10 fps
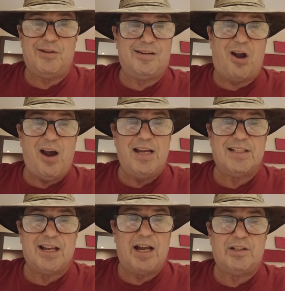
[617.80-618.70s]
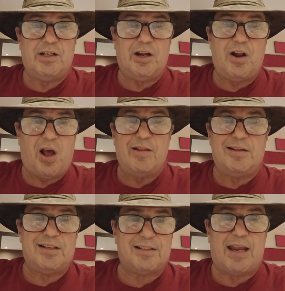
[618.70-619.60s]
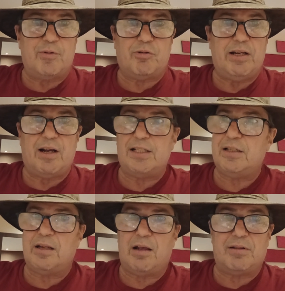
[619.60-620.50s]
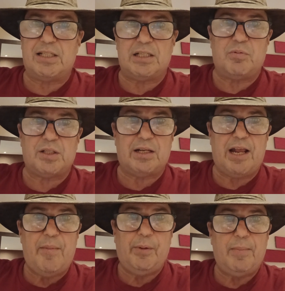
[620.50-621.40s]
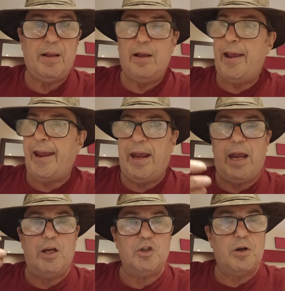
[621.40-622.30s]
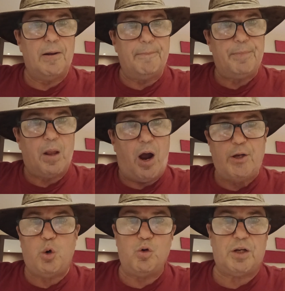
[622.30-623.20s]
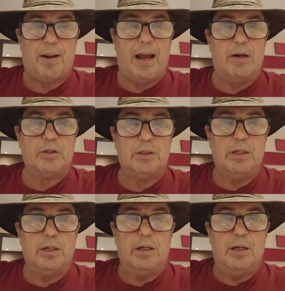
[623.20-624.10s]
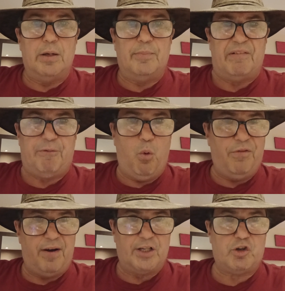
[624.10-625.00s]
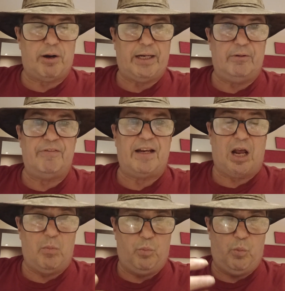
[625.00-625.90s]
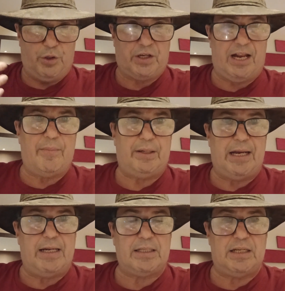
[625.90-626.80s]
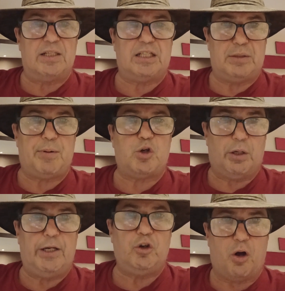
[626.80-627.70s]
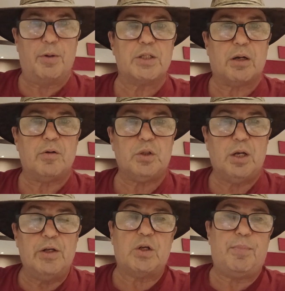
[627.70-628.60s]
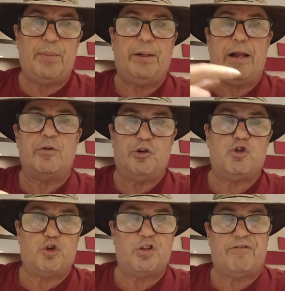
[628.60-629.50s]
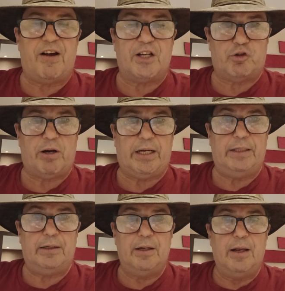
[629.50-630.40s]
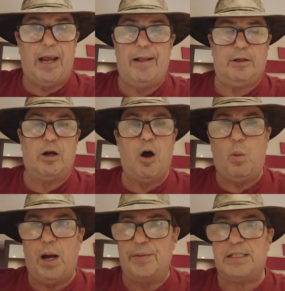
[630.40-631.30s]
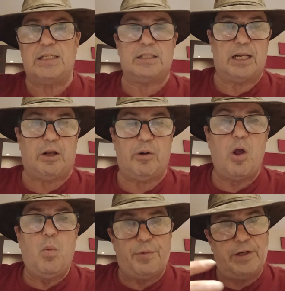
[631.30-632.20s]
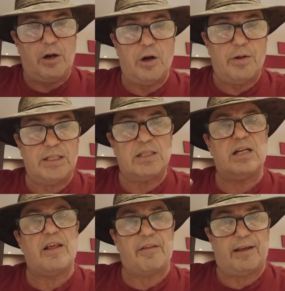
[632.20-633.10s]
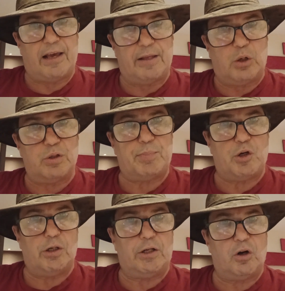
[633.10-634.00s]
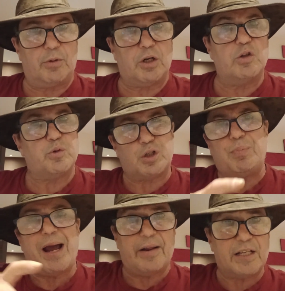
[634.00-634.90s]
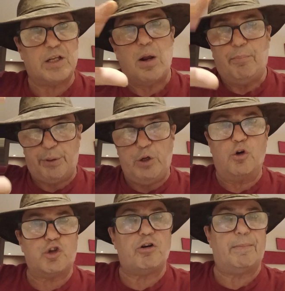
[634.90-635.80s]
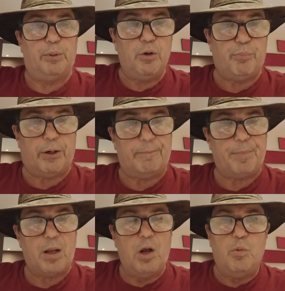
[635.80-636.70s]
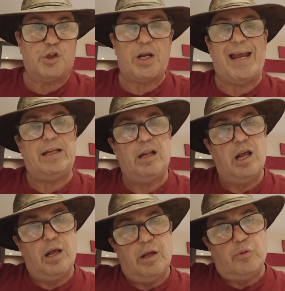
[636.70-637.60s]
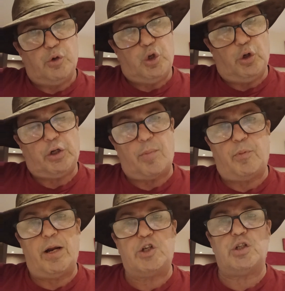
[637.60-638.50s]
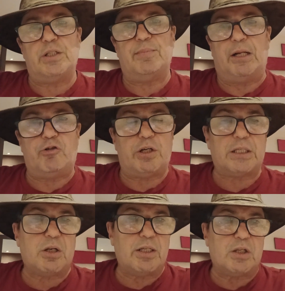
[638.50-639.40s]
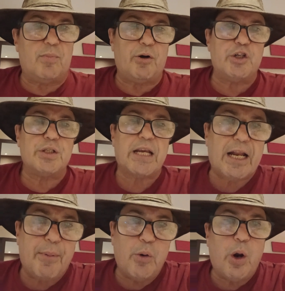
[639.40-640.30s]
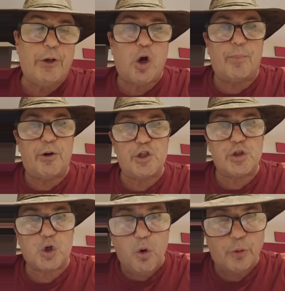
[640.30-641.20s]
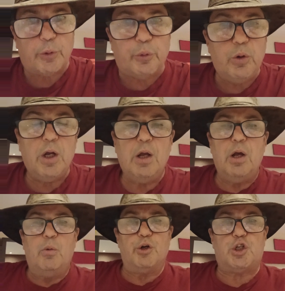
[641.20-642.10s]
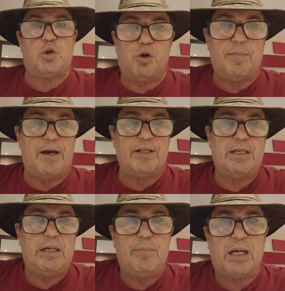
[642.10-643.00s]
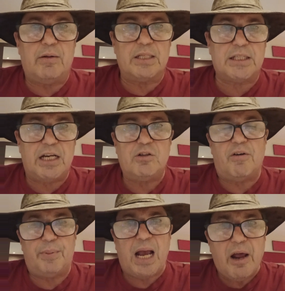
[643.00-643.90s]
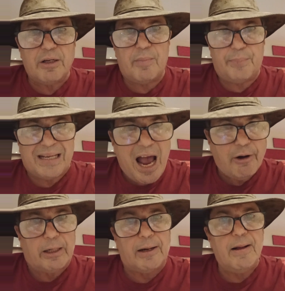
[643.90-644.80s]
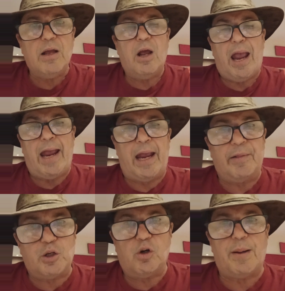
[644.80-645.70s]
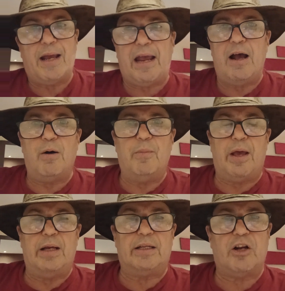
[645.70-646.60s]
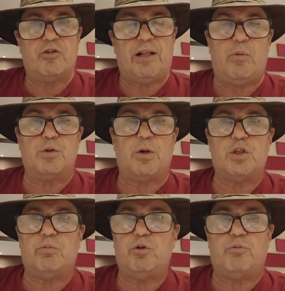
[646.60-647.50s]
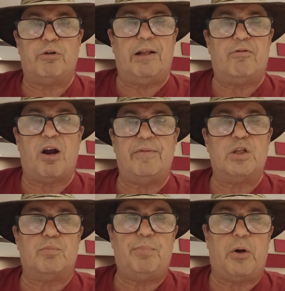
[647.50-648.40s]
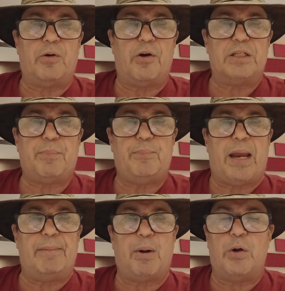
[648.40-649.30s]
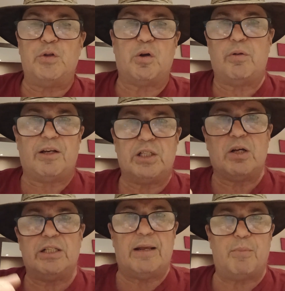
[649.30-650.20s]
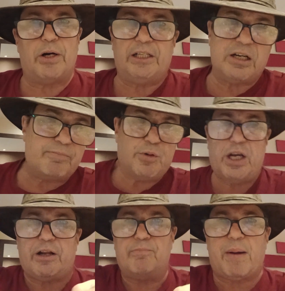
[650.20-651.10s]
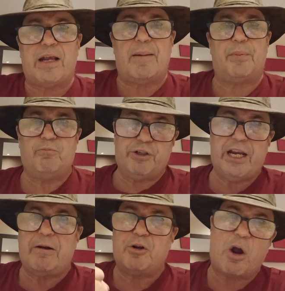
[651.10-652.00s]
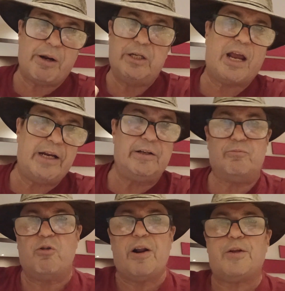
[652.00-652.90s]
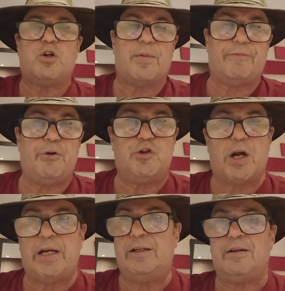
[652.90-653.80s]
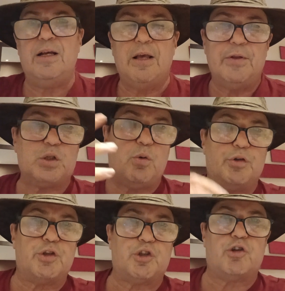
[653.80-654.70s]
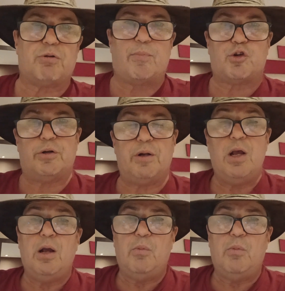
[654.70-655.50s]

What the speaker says: guys, Sam Creek, I said, this is what's going to happen. And I talked about, before fast tracking, in fact, what's going to happen next is the special economic zones. So people now introduce fast tracking and they go, oh, wow, these things are going to occur. What they don't know is there's another thing out there called special economic zones, which is part of this pre-orchestrated blueprint, which again, you look at operations, military exercises, operations Katabo and operations Koru, which talk about the state of Bakara, and they talk about how a country that was once really thriving is on its bad bones, so they decide to get mining to get it back up, get it going again, and right at the top of the food chain, and this causes disruption.